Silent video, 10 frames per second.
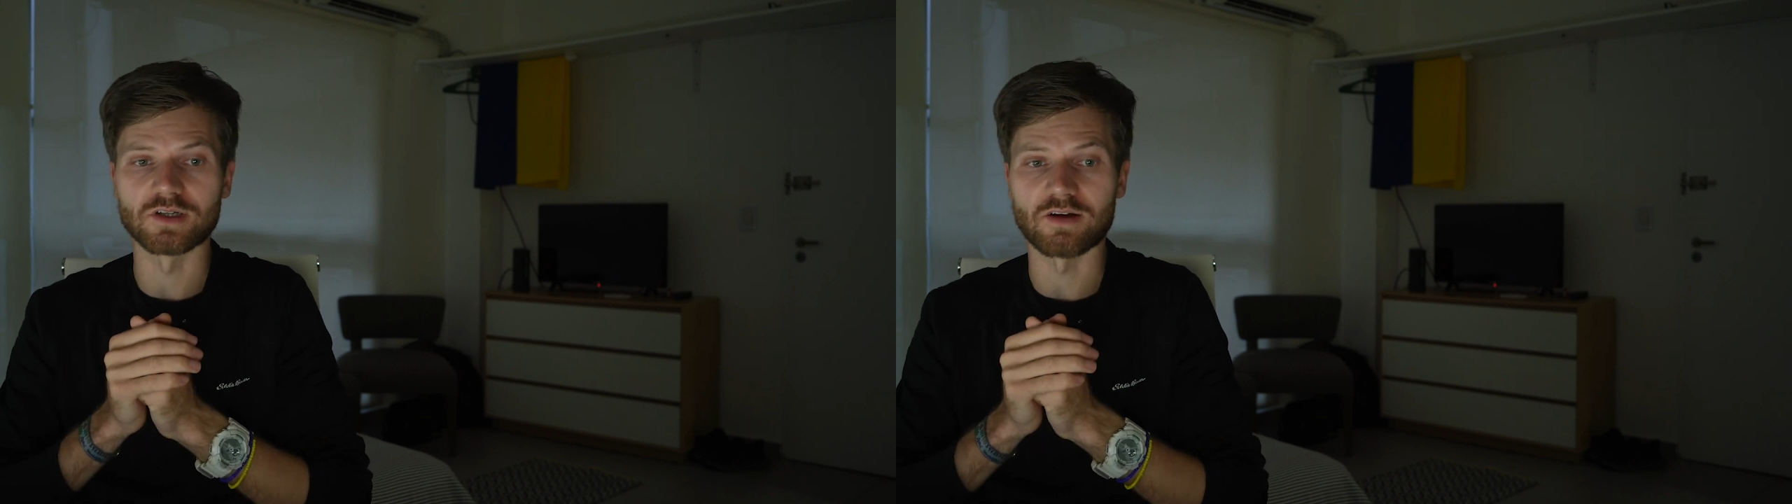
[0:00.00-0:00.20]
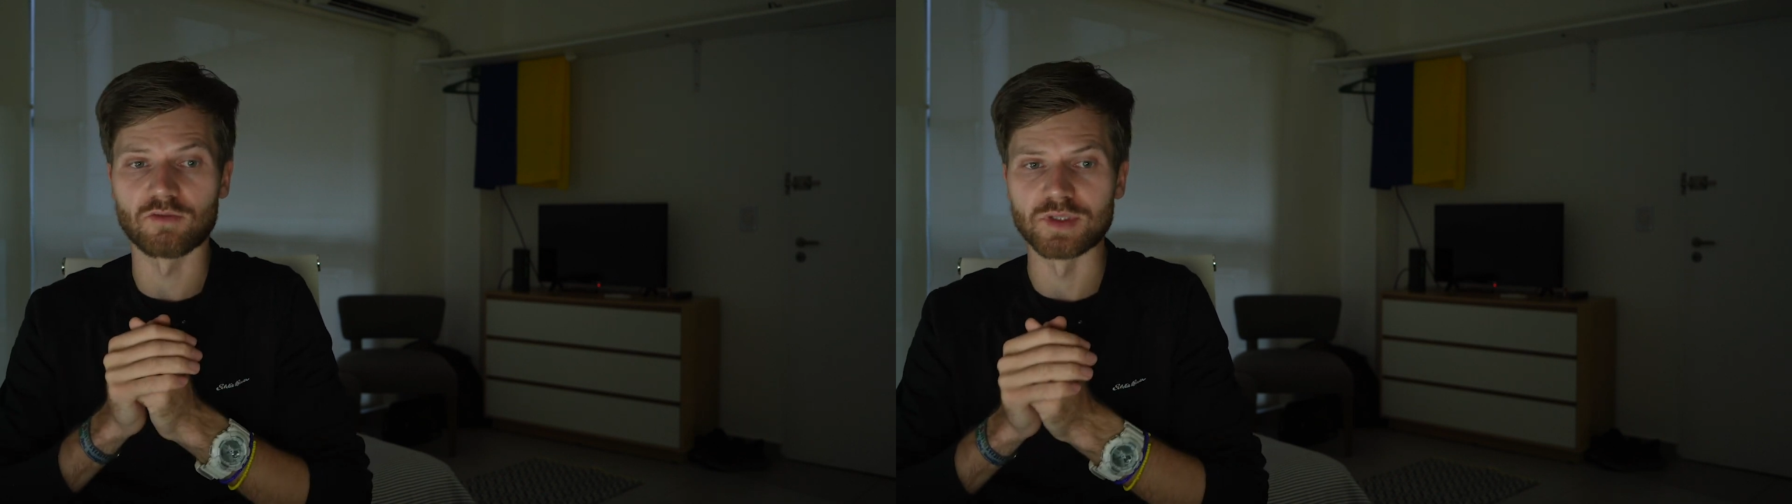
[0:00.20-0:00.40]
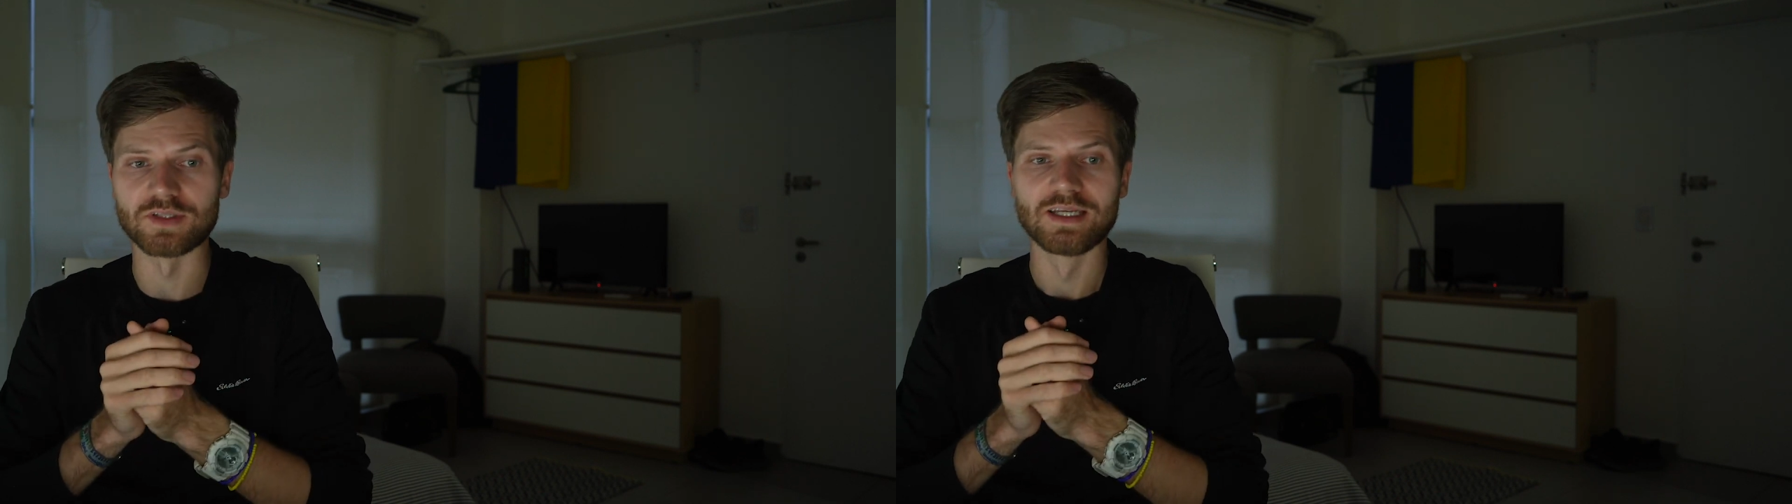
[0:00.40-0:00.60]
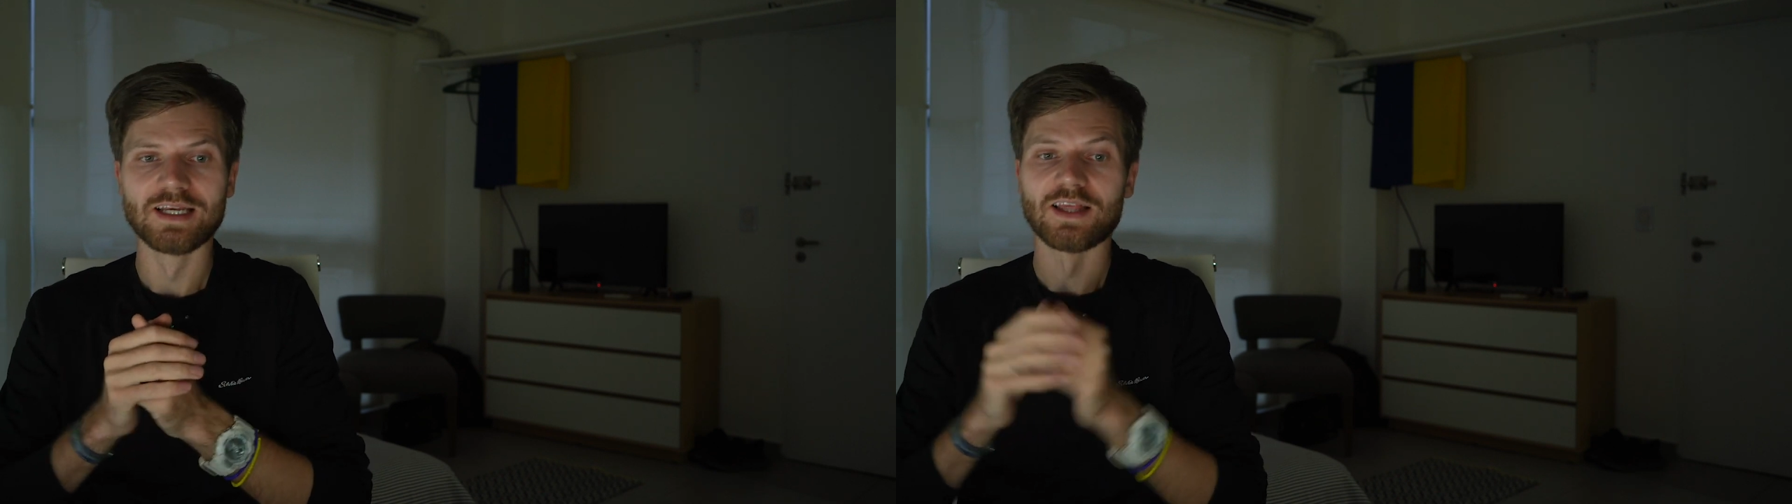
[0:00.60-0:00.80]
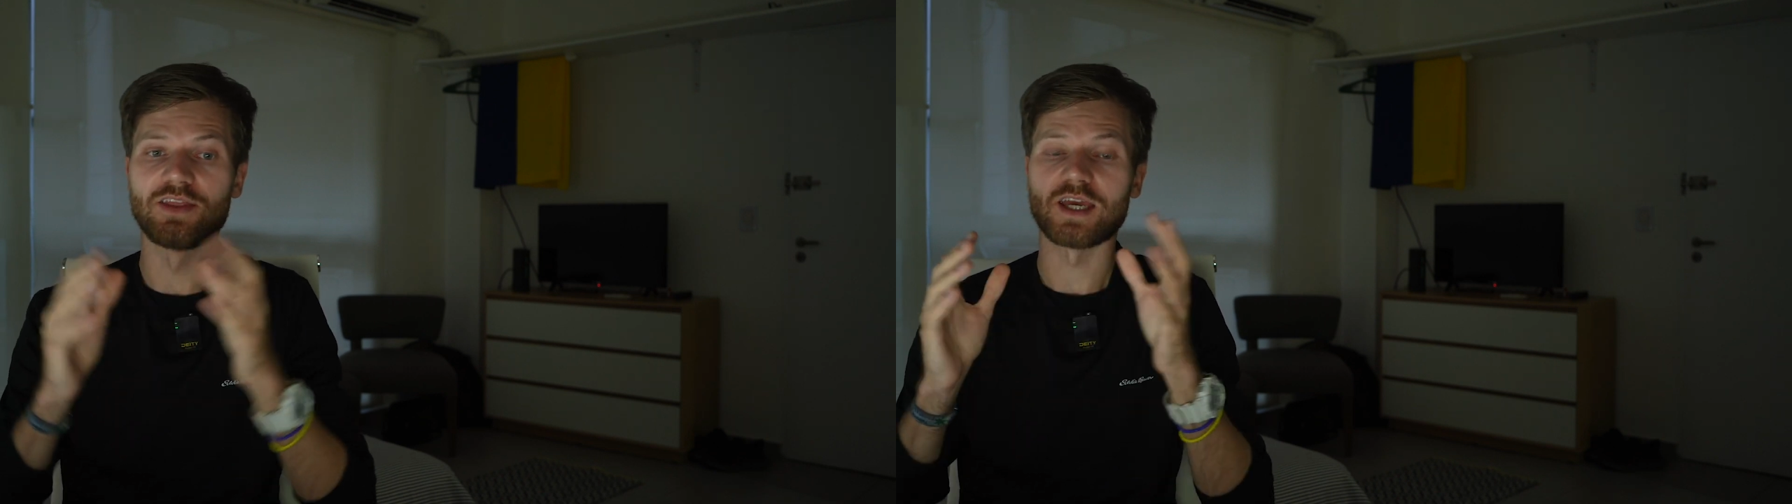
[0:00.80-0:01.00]
government
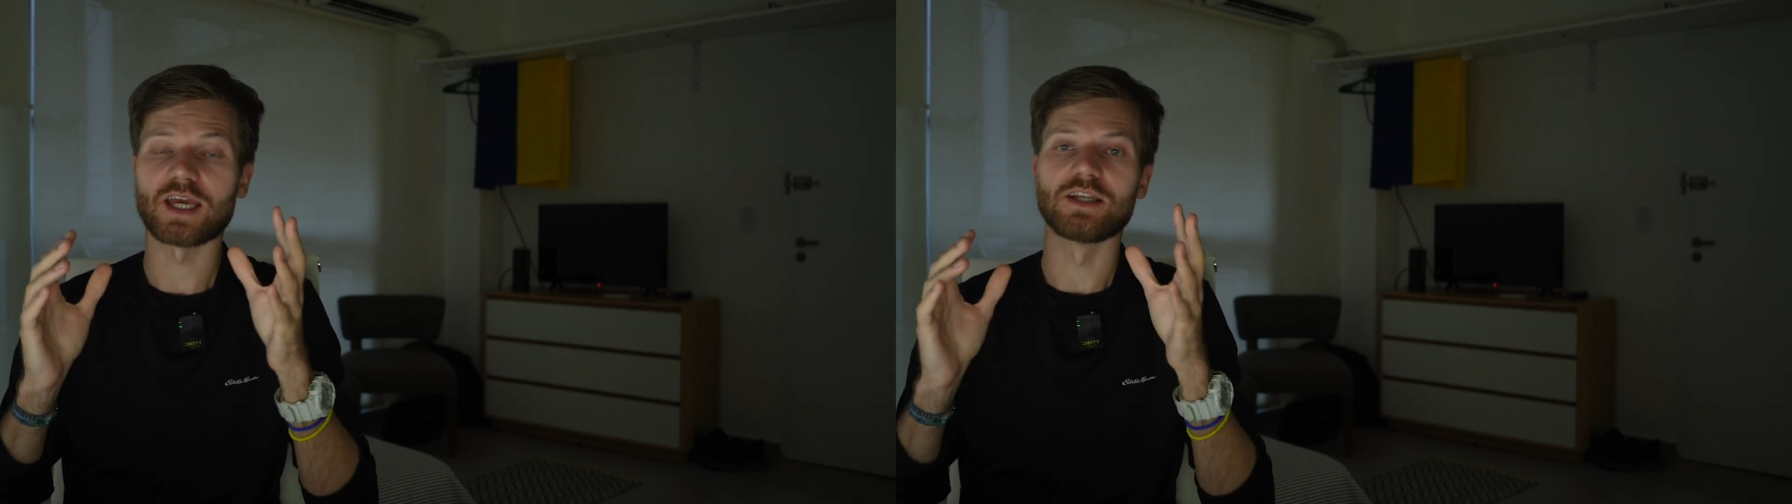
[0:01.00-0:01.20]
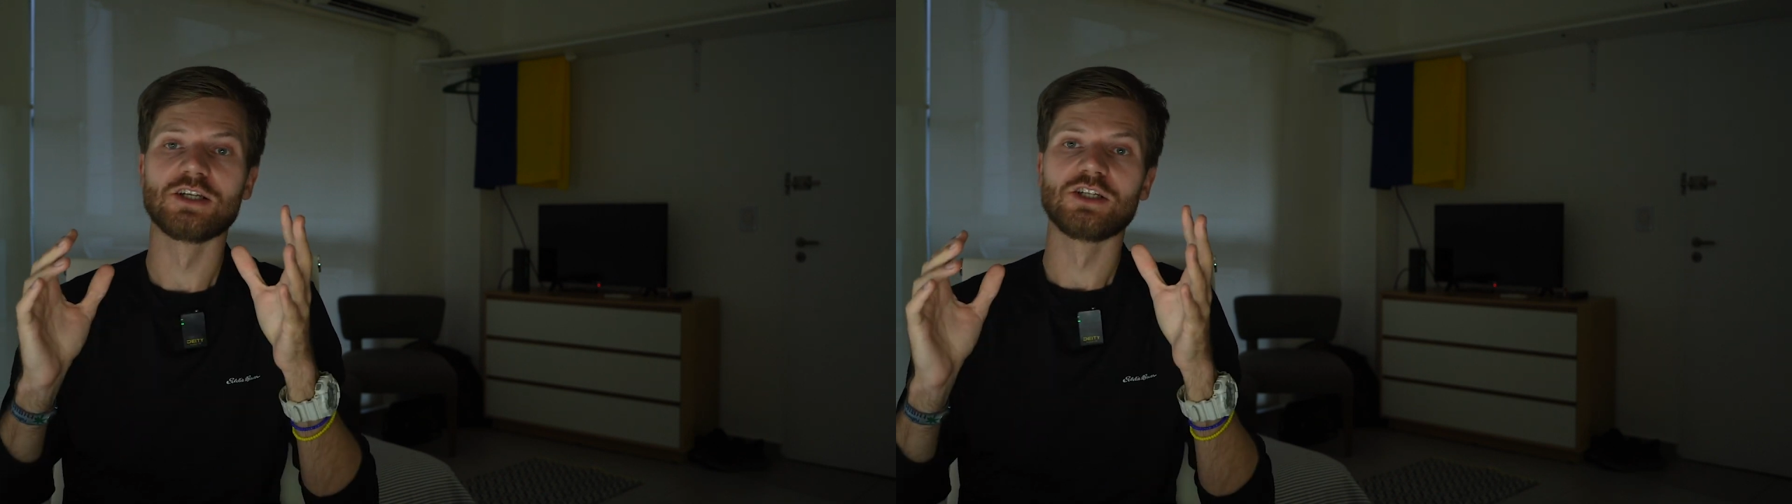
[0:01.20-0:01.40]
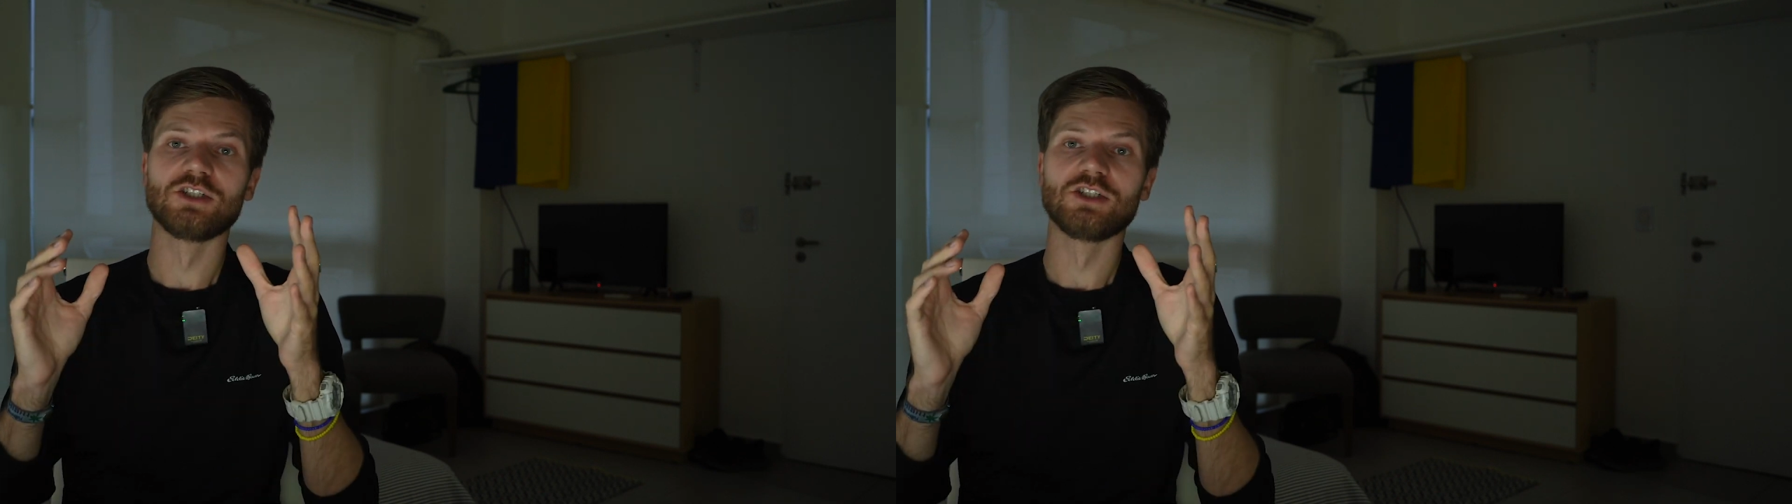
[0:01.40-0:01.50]
that